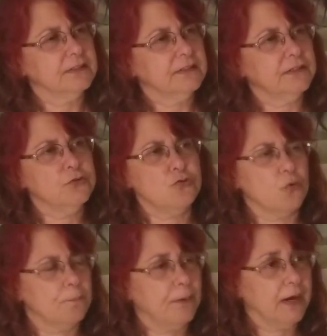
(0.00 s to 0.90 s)
in your
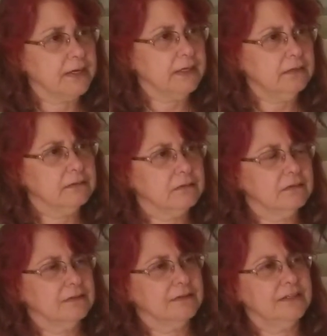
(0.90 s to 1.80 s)
body,
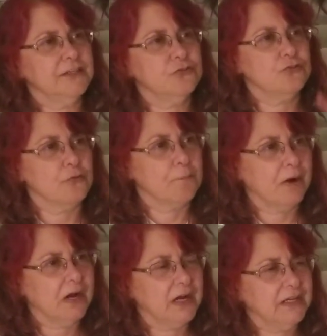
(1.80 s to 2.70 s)
in your
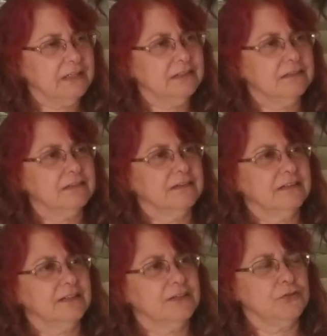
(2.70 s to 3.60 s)
mind,
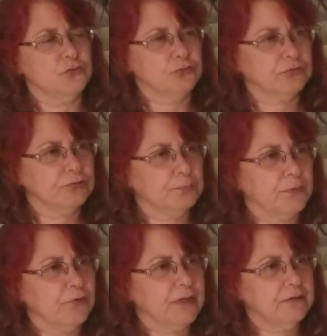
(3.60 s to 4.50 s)
in your
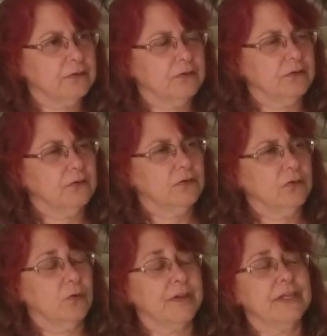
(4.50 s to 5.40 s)
spirit,
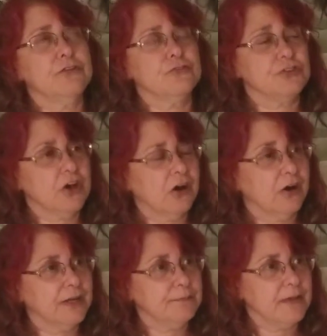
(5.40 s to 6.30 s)
or in your
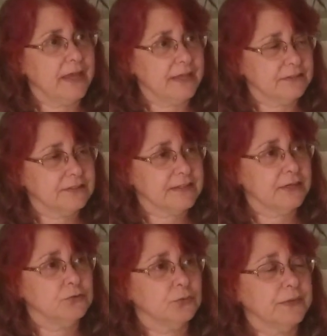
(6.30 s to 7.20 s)
time
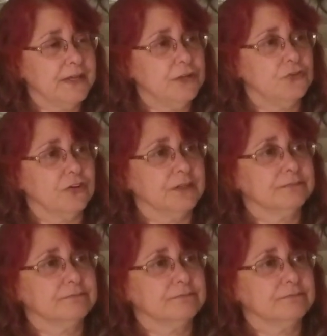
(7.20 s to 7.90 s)
schedule energy,